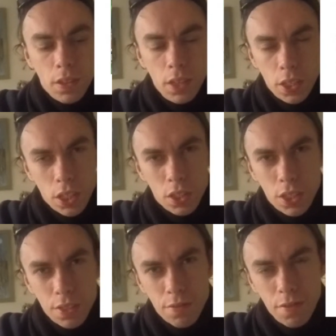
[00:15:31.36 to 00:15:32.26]
That's a
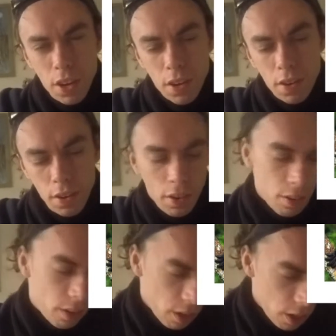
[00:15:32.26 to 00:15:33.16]

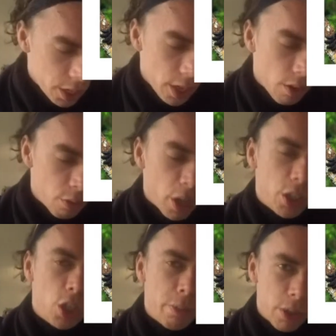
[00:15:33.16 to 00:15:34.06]
very
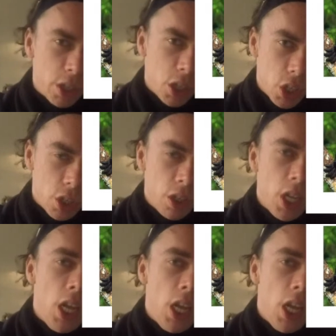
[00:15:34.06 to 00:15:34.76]
self-righteous position.